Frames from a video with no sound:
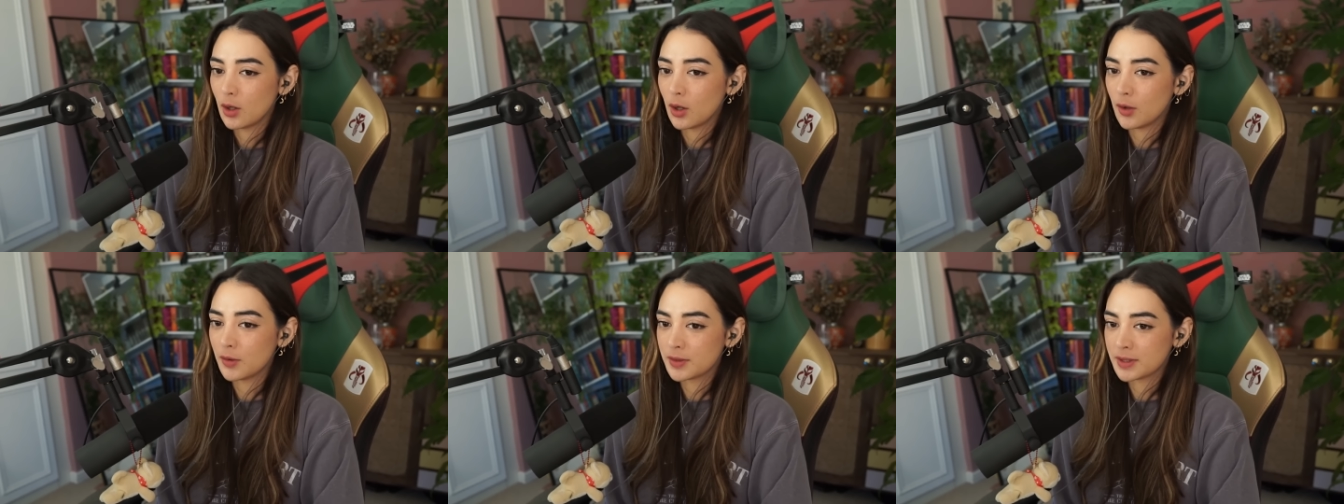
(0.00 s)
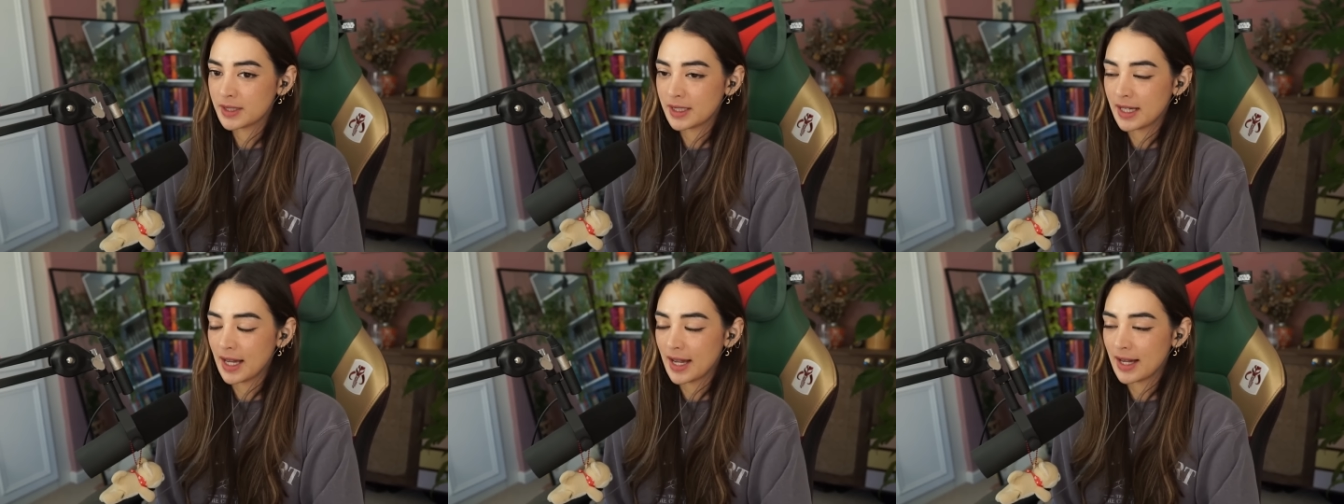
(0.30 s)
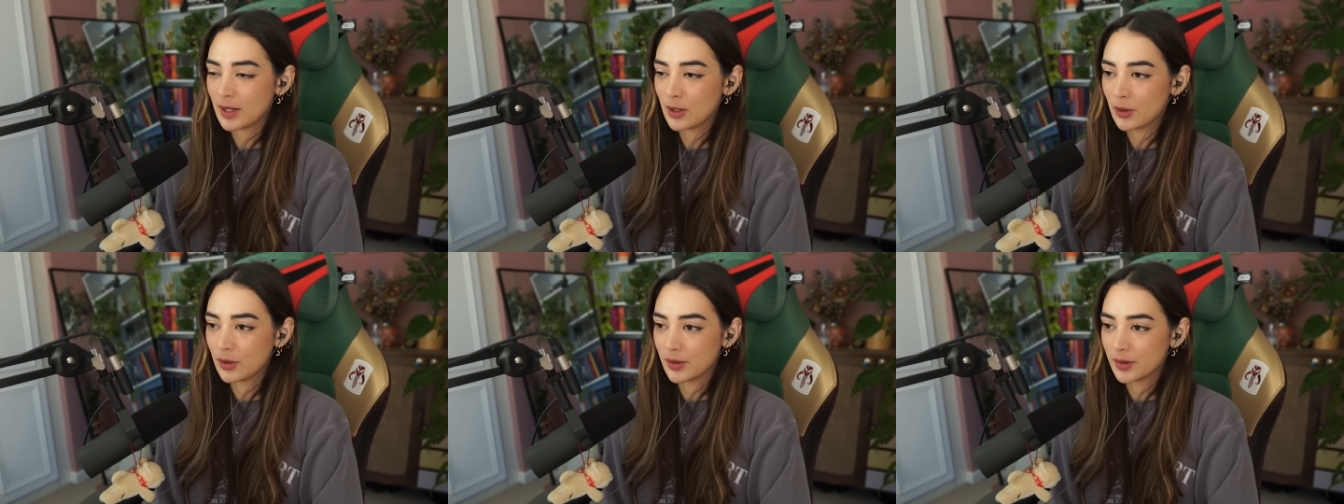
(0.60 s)
obviously
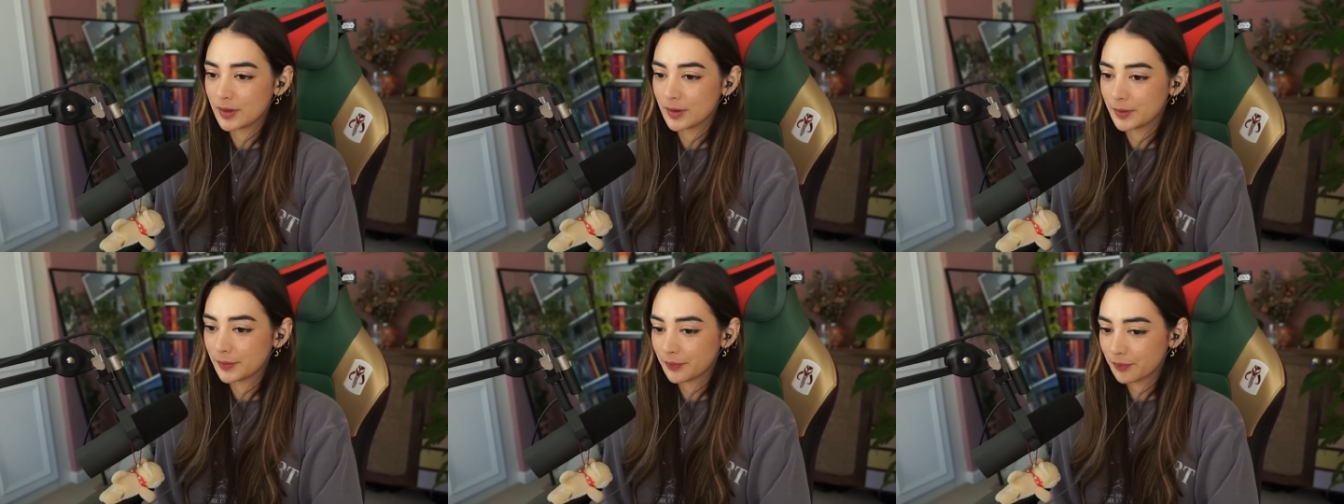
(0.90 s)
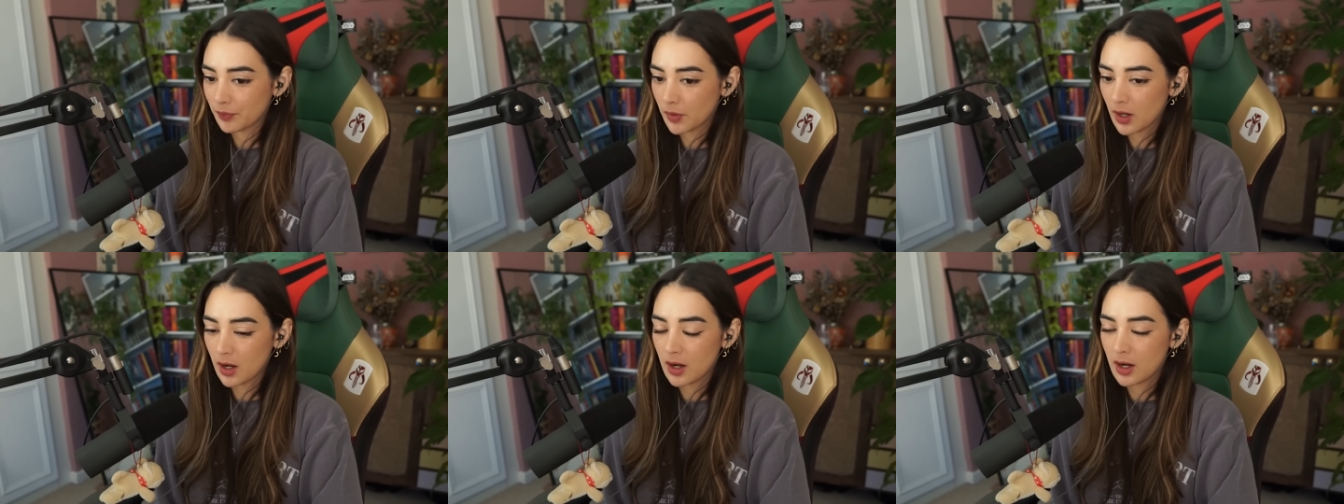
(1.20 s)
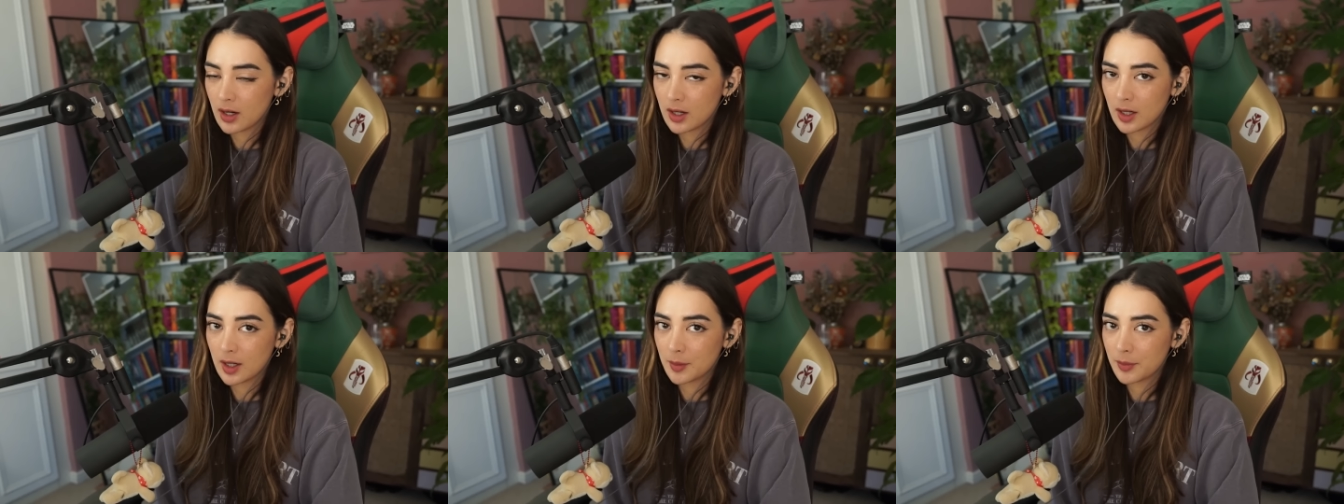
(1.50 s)
Aegon
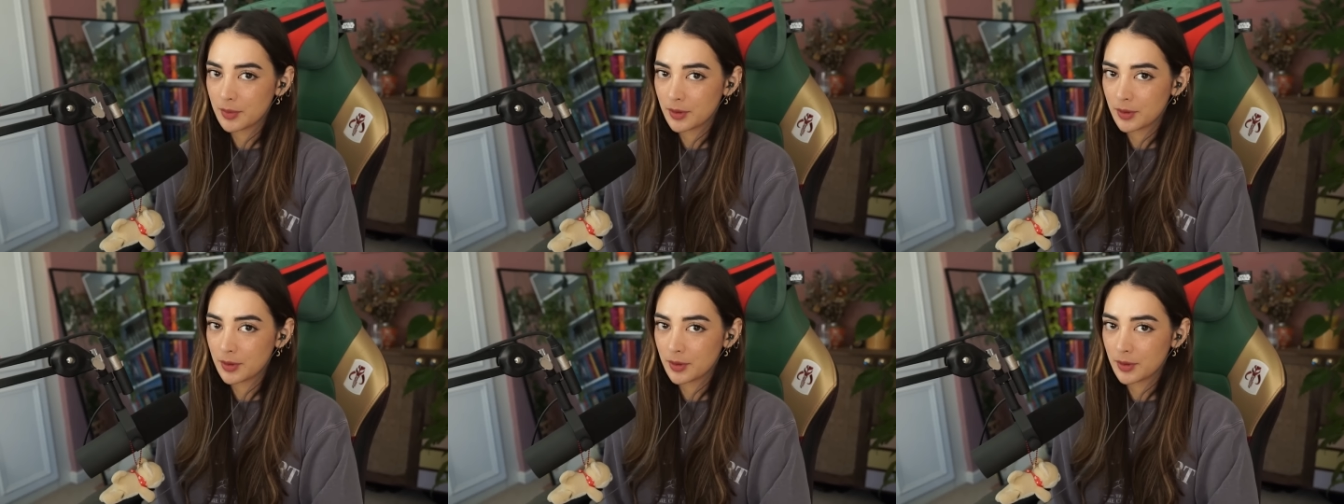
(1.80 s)
hung up